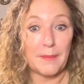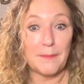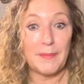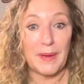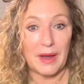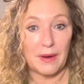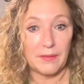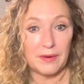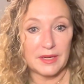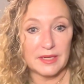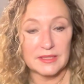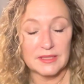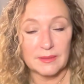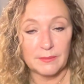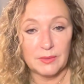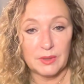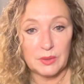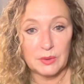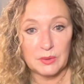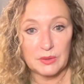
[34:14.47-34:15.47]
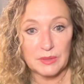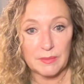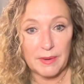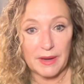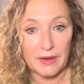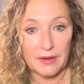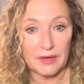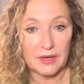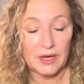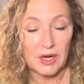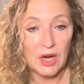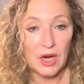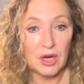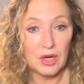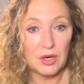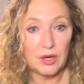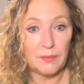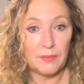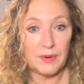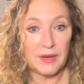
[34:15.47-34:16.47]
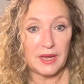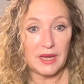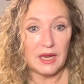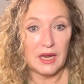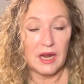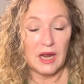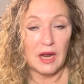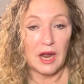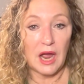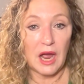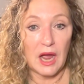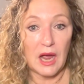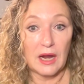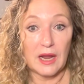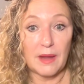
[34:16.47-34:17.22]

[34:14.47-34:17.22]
about it some news about it could be uh,